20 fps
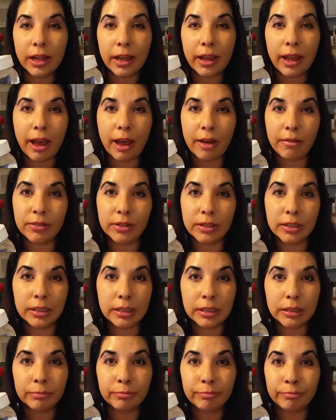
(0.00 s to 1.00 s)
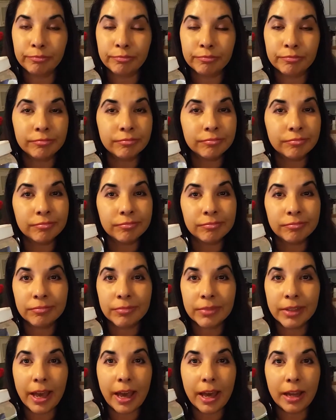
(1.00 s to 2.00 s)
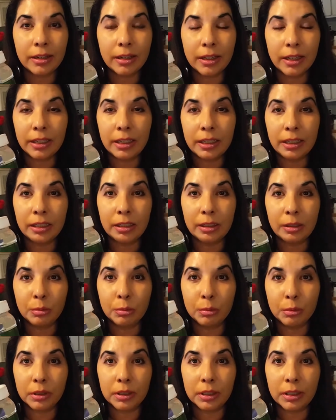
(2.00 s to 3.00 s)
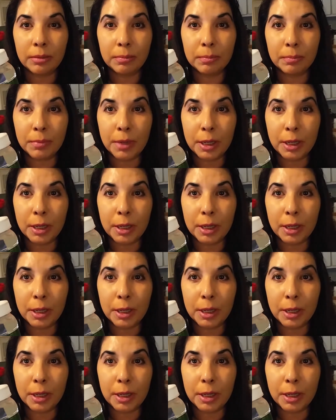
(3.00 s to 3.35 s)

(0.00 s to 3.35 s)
I haven't had any really